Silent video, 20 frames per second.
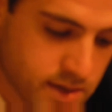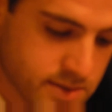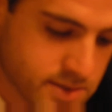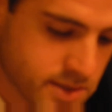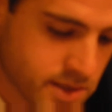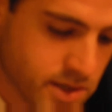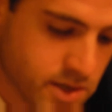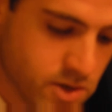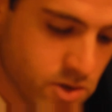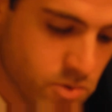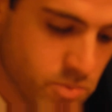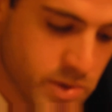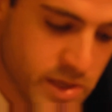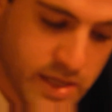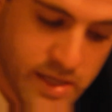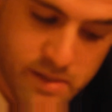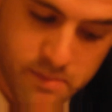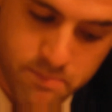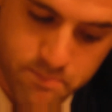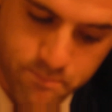as a
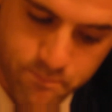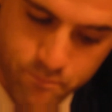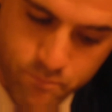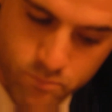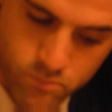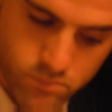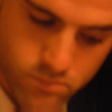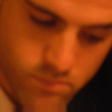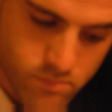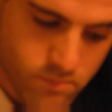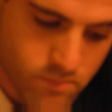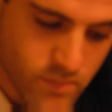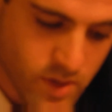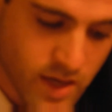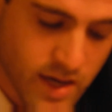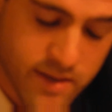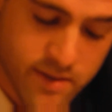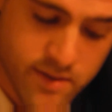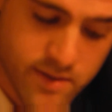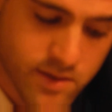QB.
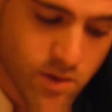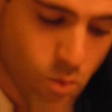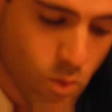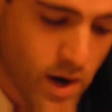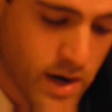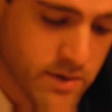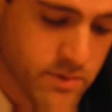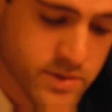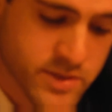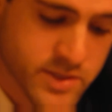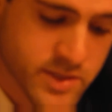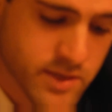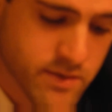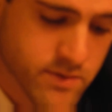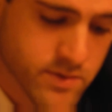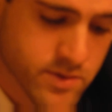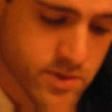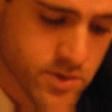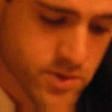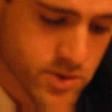I think the wide
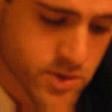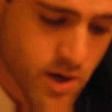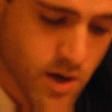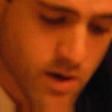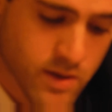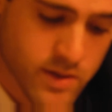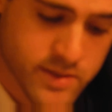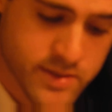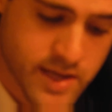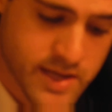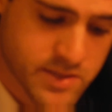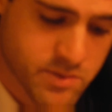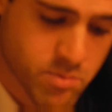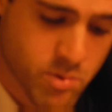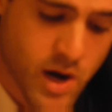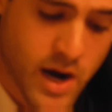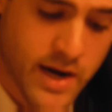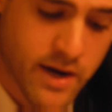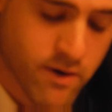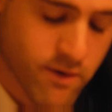receivers are solid. Des
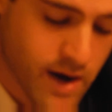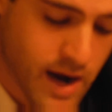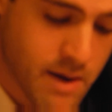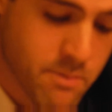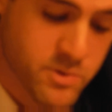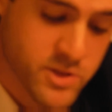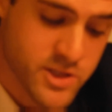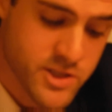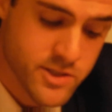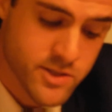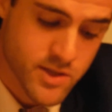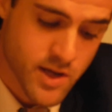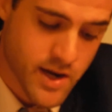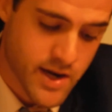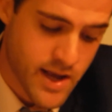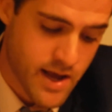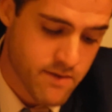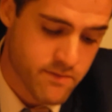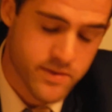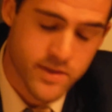Bryant. Crabtree's not
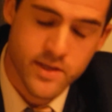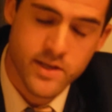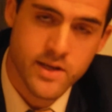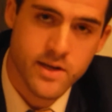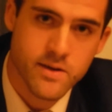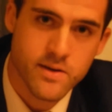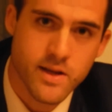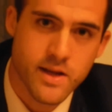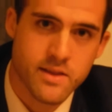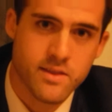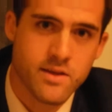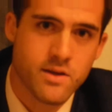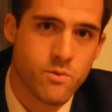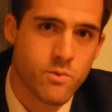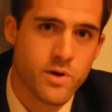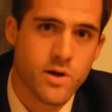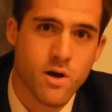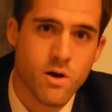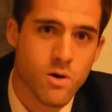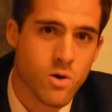having the year I think
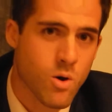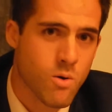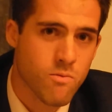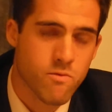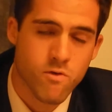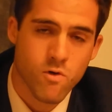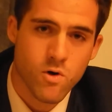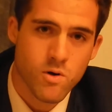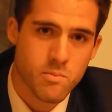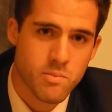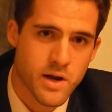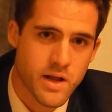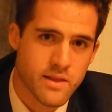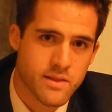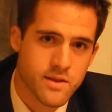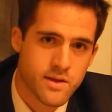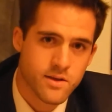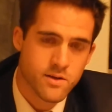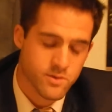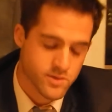we all hope for, but I
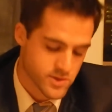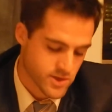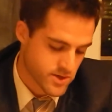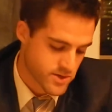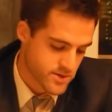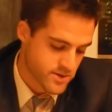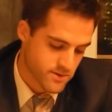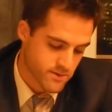think he'll turn it